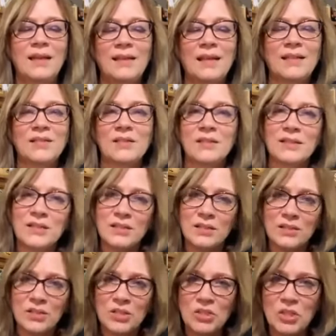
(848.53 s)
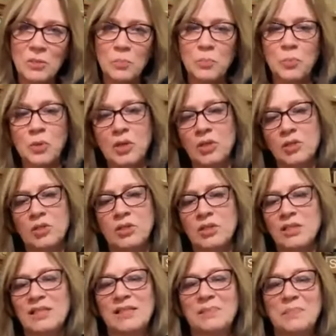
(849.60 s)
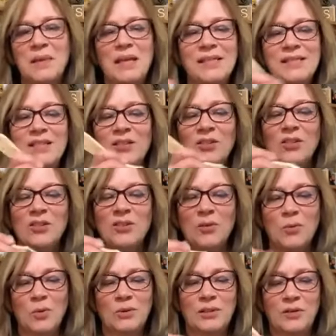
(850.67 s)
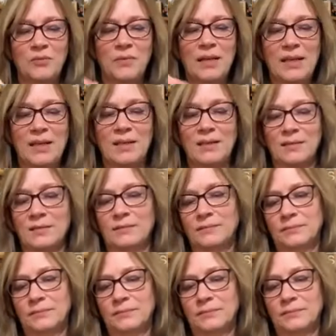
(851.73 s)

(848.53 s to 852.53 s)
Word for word: And that chip brush just makes it look old already.